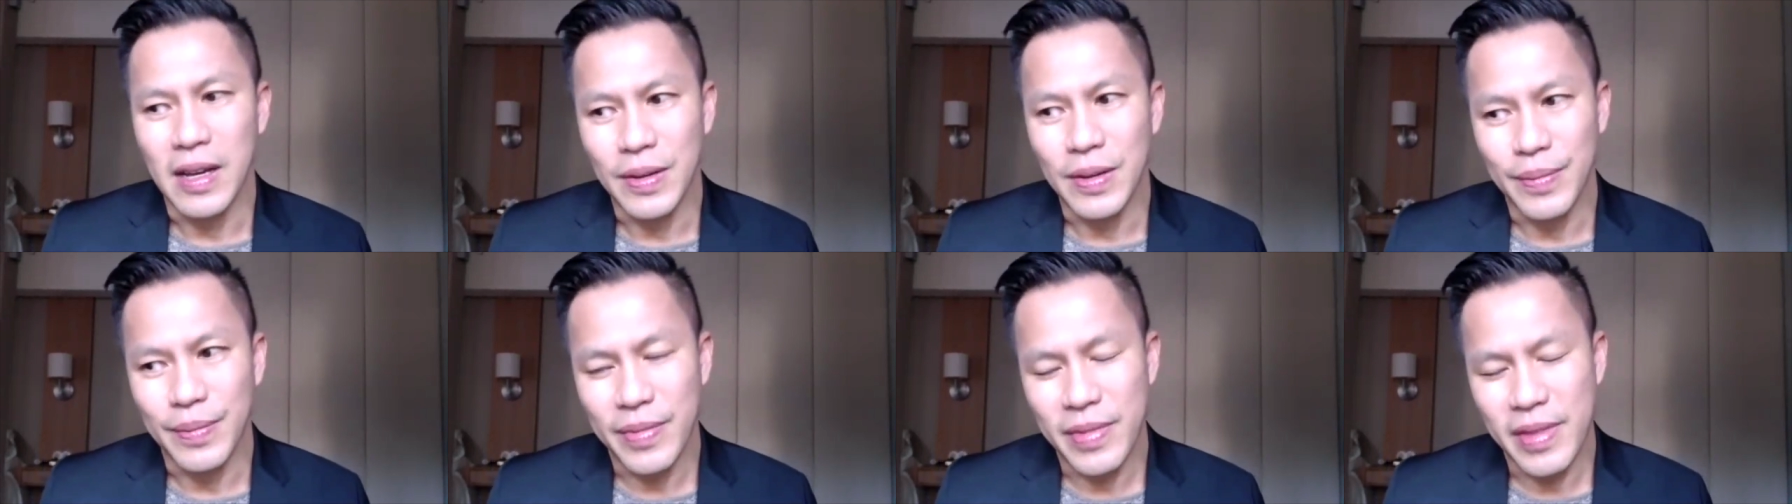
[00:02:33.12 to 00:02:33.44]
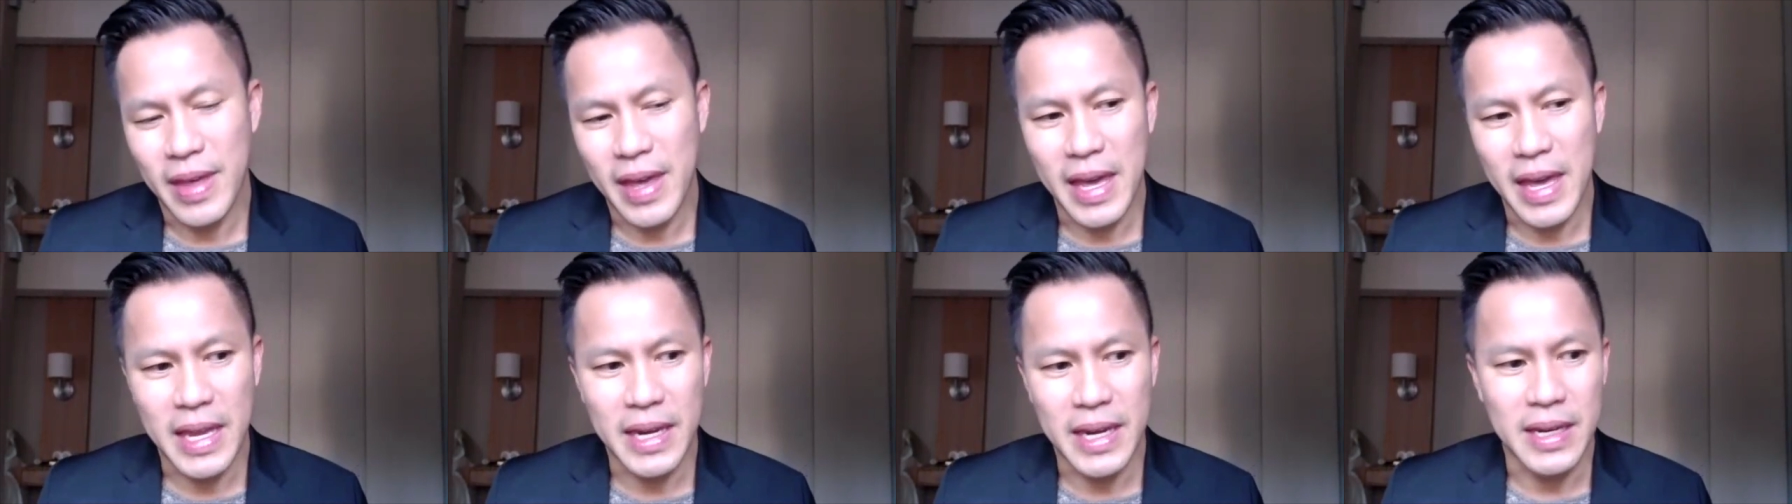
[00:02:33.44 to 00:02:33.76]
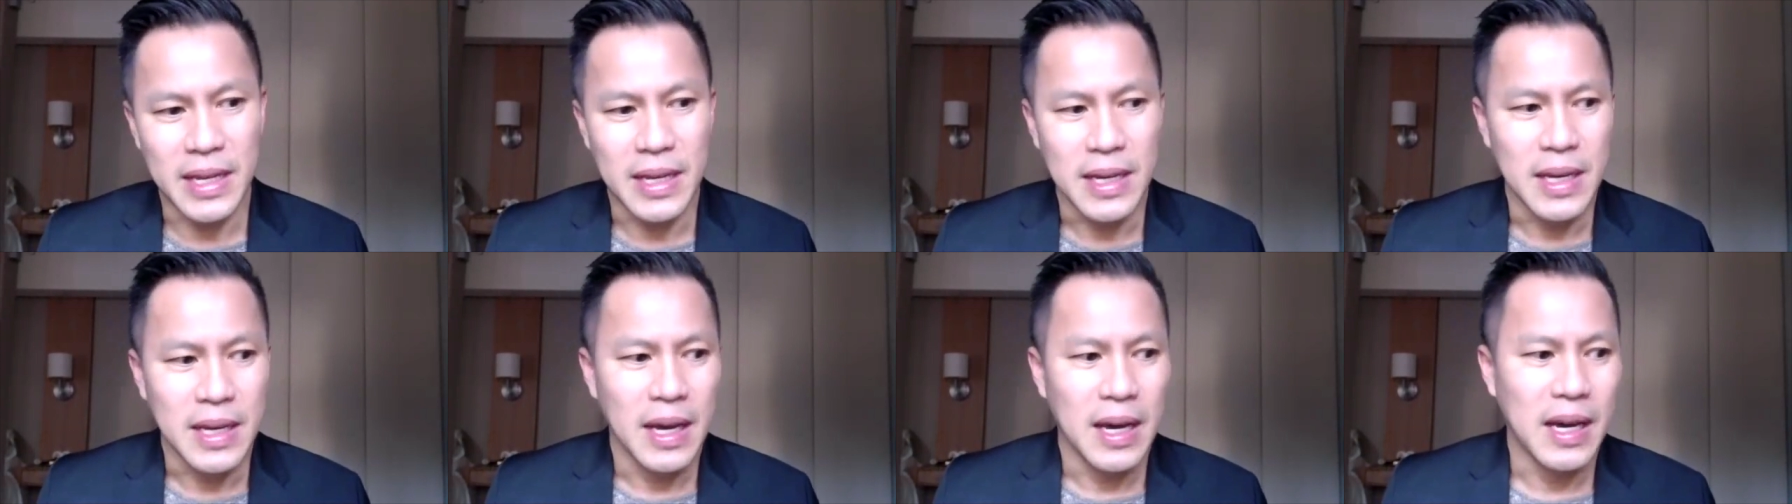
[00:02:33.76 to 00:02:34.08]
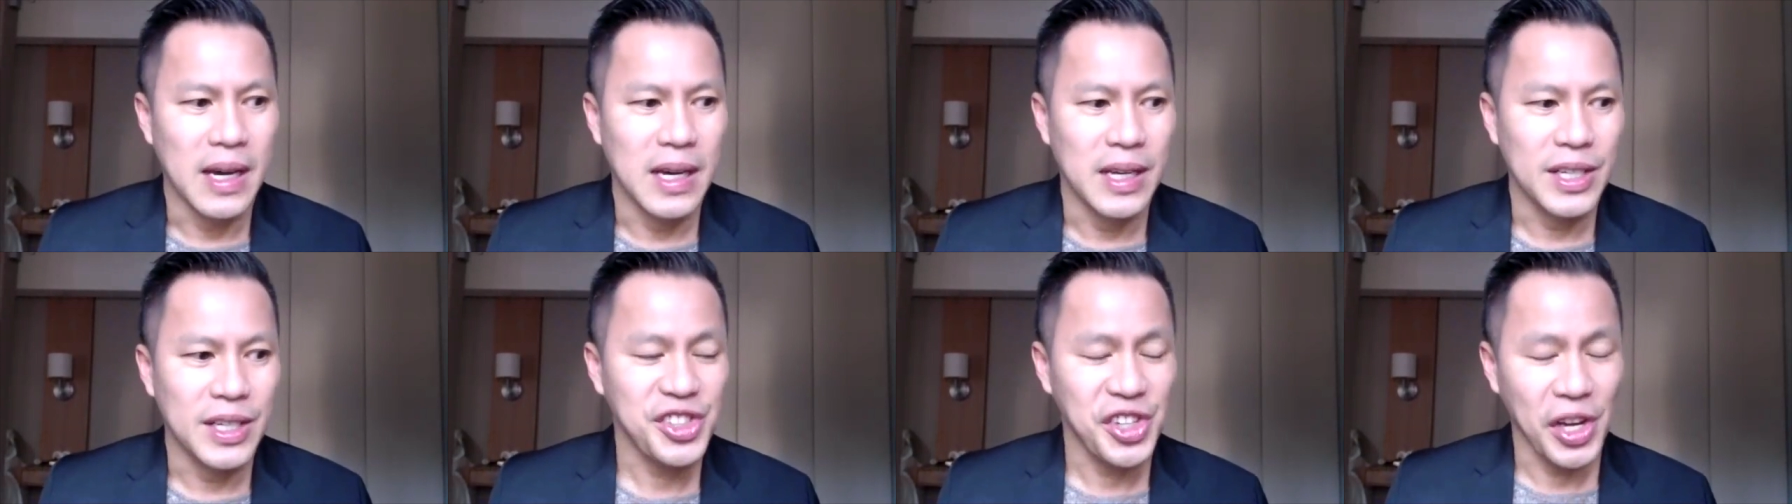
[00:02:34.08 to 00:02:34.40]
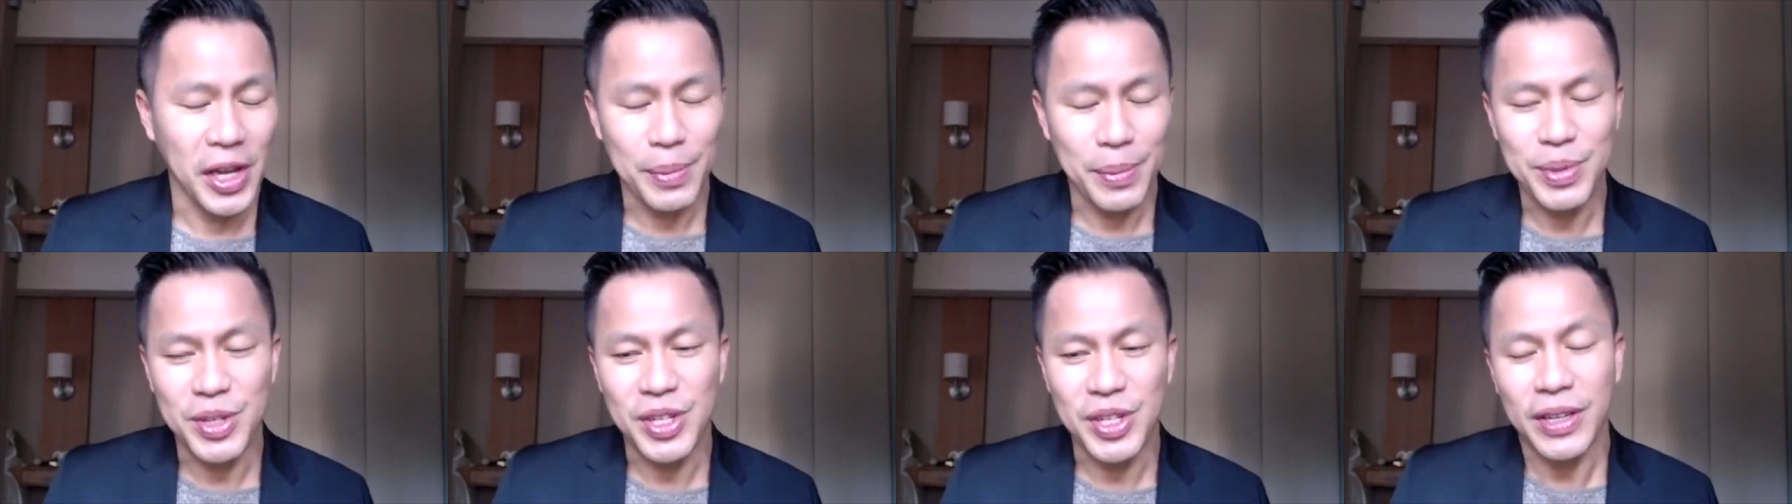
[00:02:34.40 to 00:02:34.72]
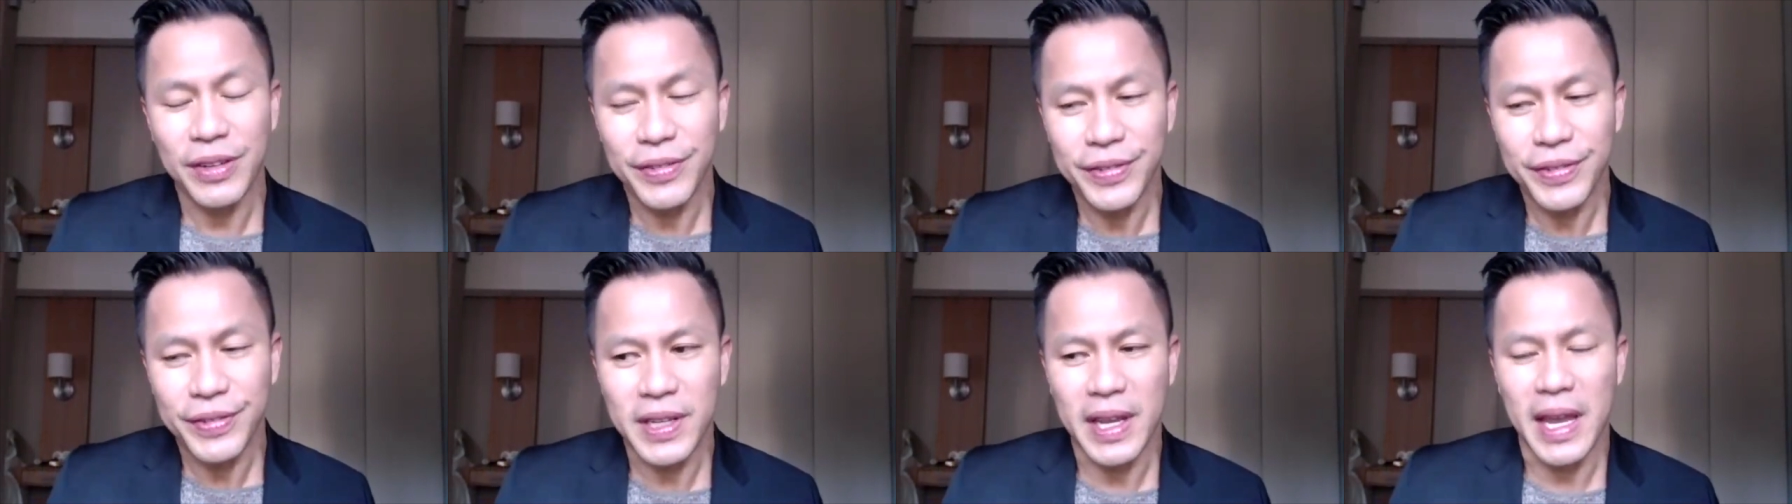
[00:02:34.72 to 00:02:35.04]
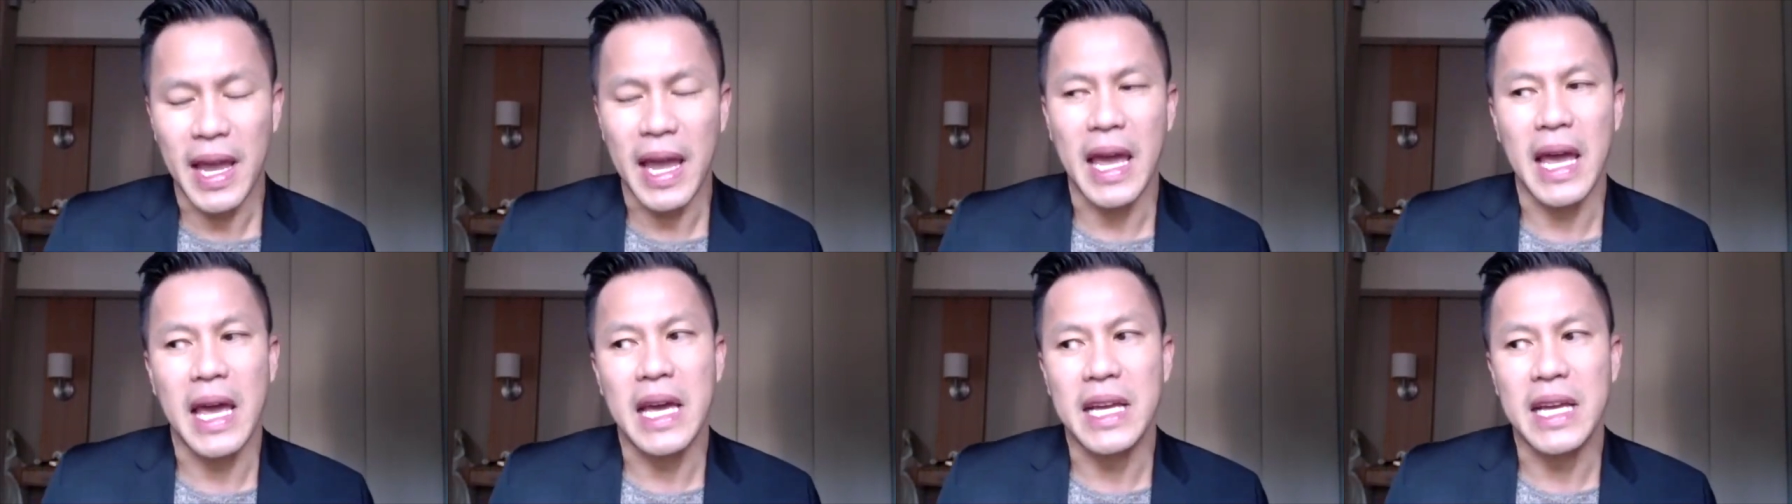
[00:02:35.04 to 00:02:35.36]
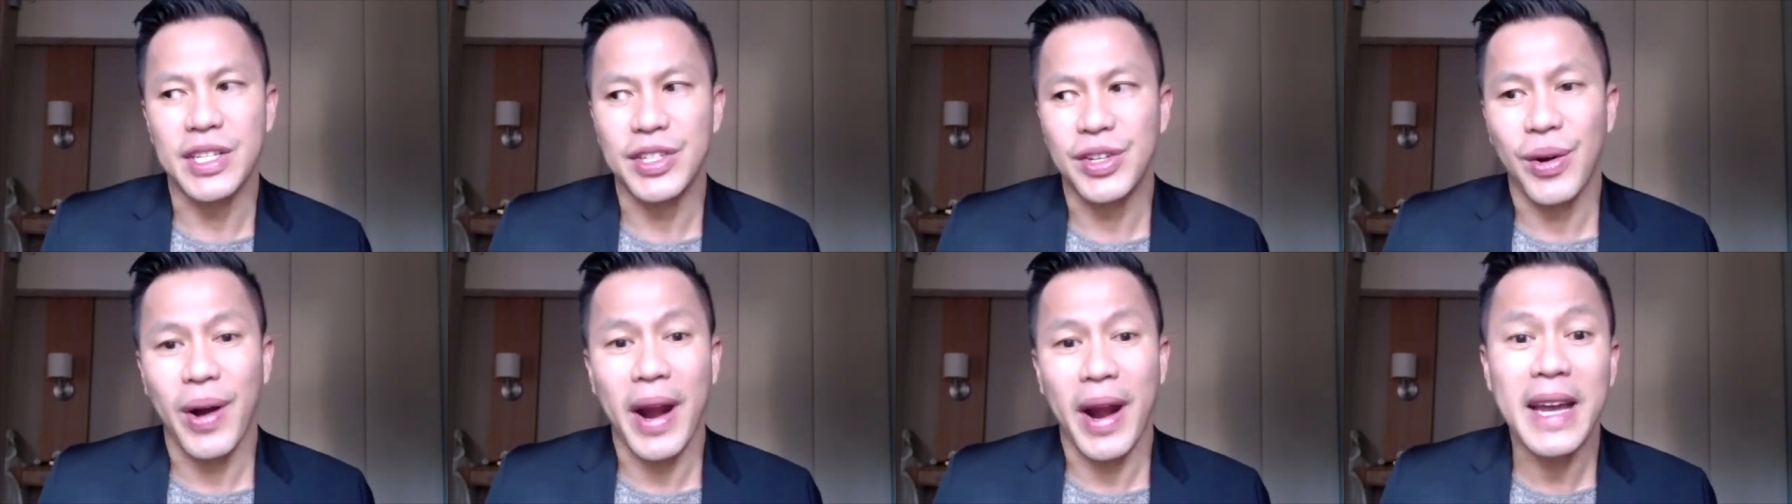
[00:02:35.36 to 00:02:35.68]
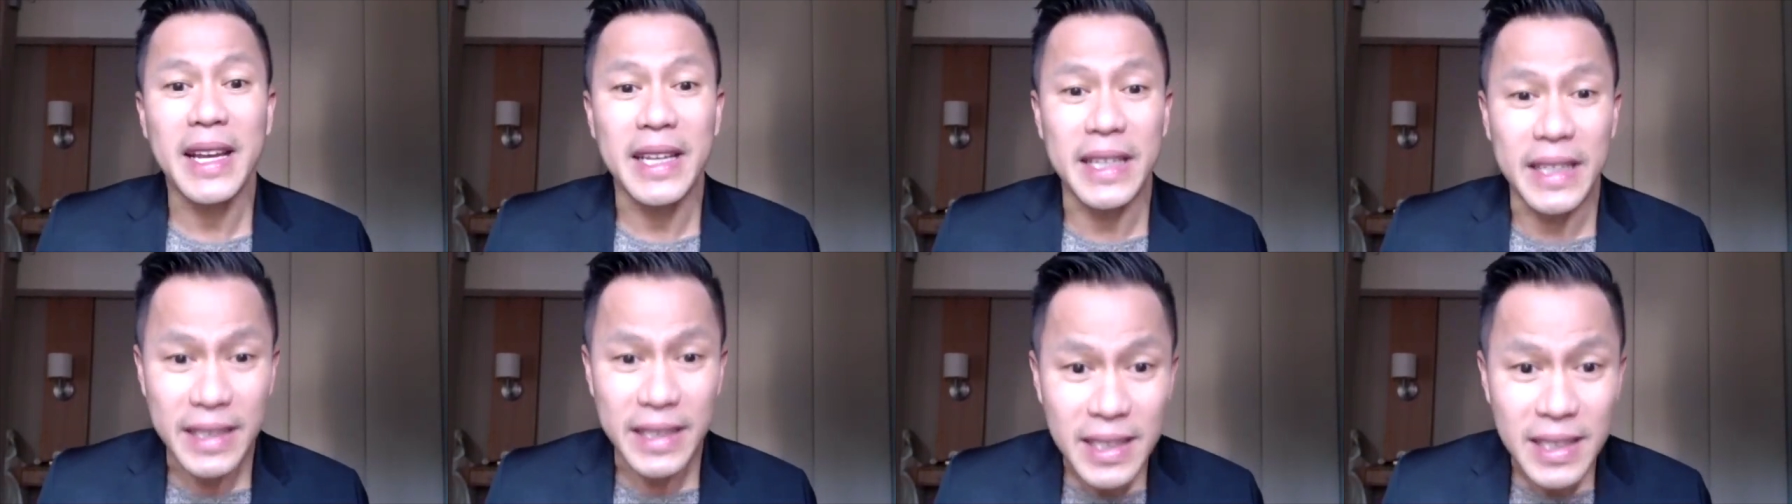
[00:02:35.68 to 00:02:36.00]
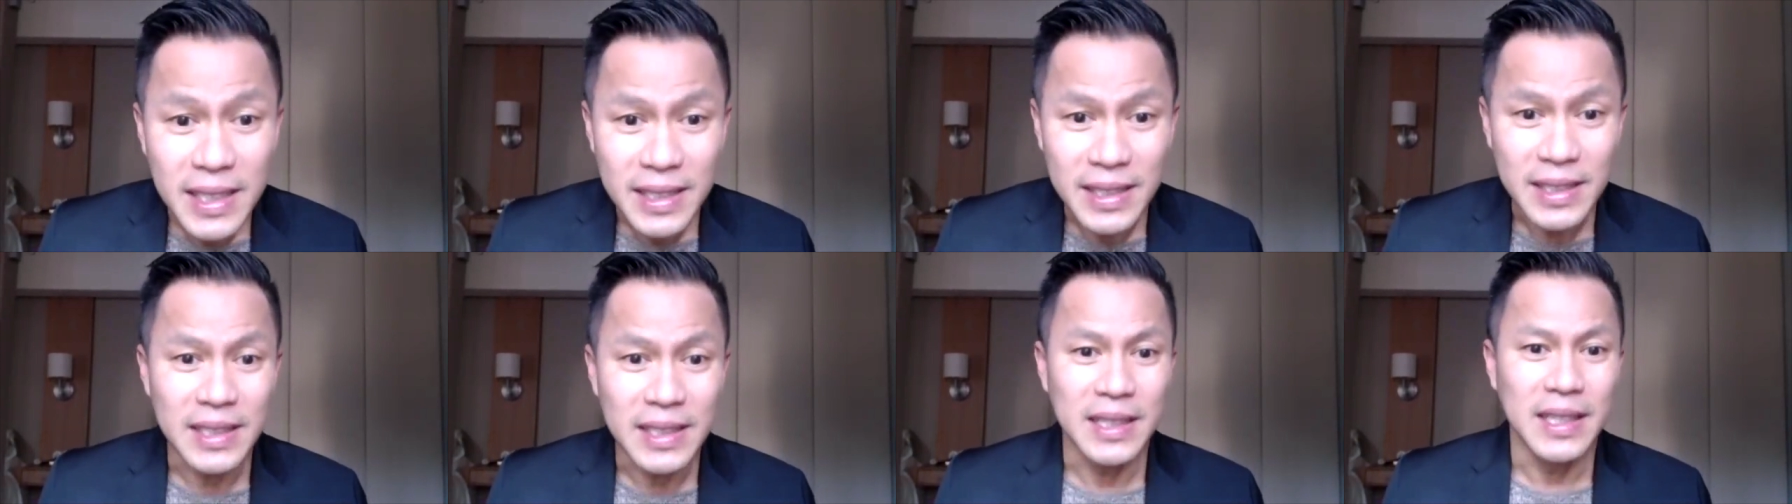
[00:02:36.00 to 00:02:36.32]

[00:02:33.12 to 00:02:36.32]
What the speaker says: Then ShapeShift and Kraken